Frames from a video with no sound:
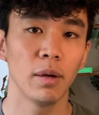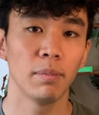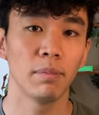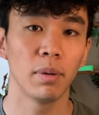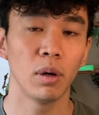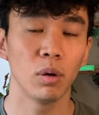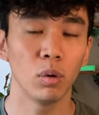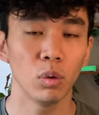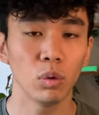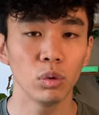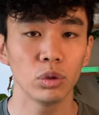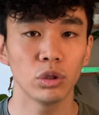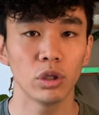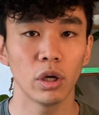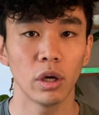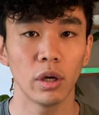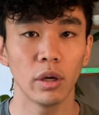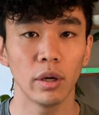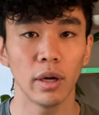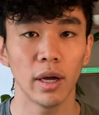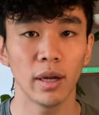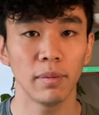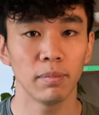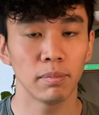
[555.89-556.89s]
but
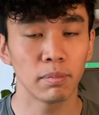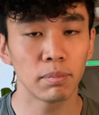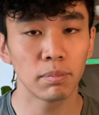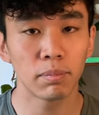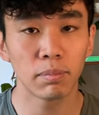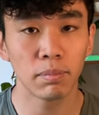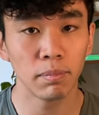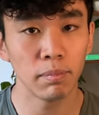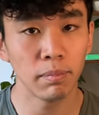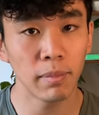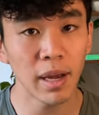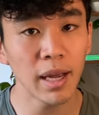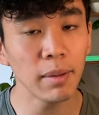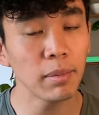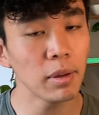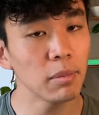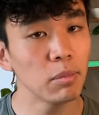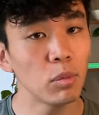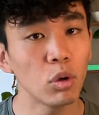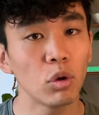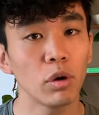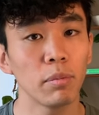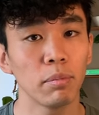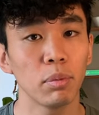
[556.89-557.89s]
also, and maybe
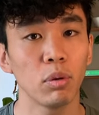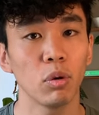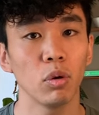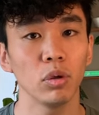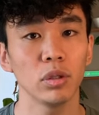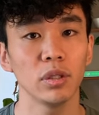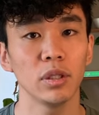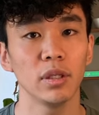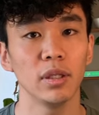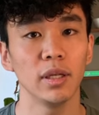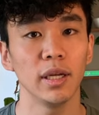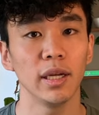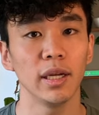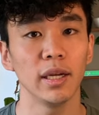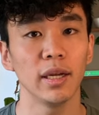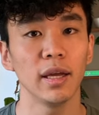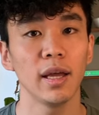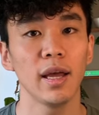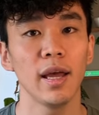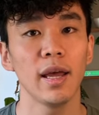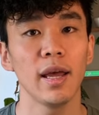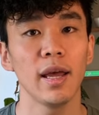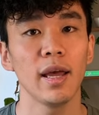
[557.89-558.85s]
more importantly,